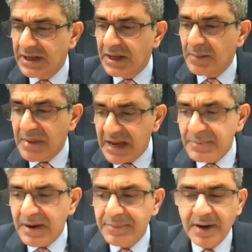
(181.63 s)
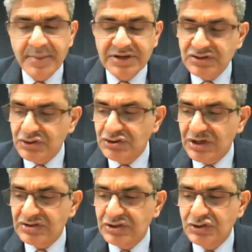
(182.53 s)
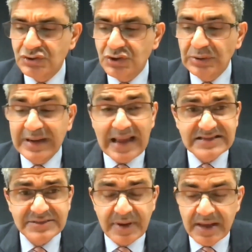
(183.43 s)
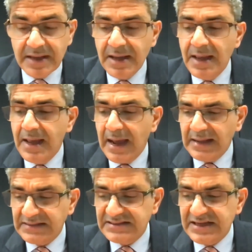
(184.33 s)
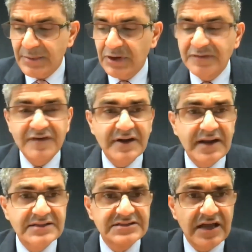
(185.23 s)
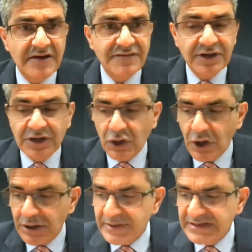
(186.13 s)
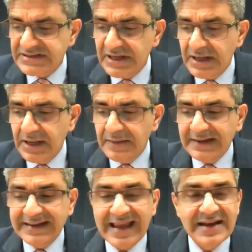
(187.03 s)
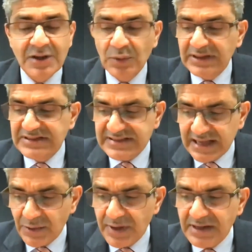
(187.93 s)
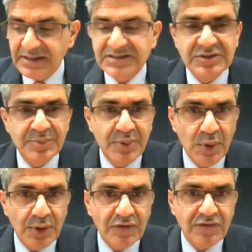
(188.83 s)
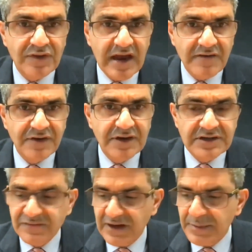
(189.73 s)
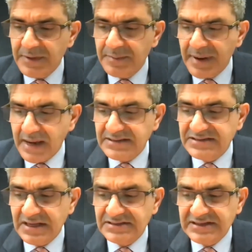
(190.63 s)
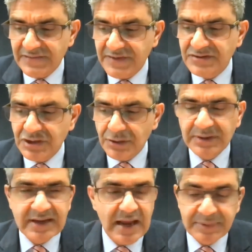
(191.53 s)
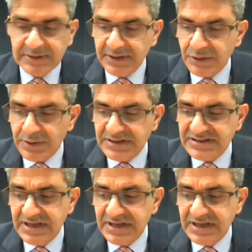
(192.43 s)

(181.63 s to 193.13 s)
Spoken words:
made by Prime Minister Justin Trudeau last May at the Summit on Financing African Economies that Canada will accelerate its support for the African Development Bank's 7th general capital increase